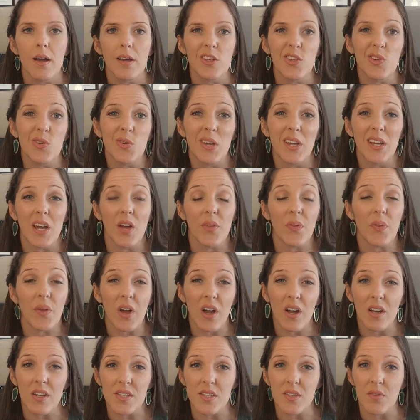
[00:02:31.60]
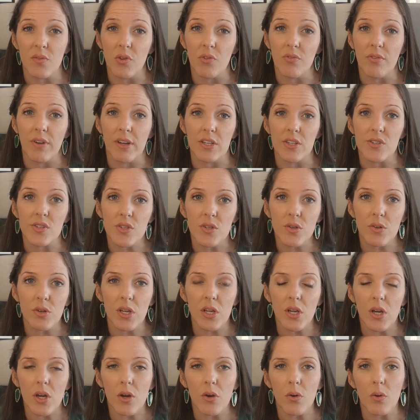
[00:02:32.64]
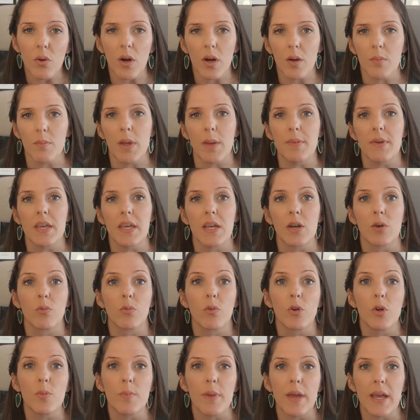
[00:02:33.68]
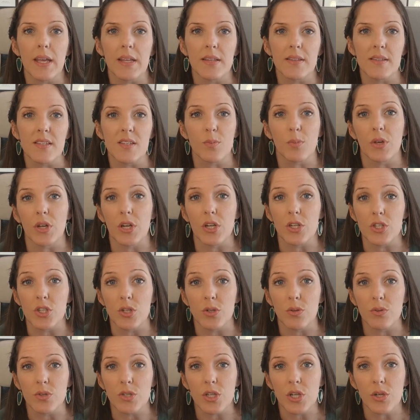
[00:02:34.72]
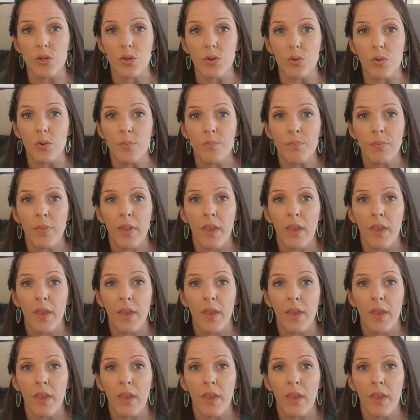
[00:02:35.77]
You can cut the cost if you find a studio, or maybe get a roommate and split a 2-2.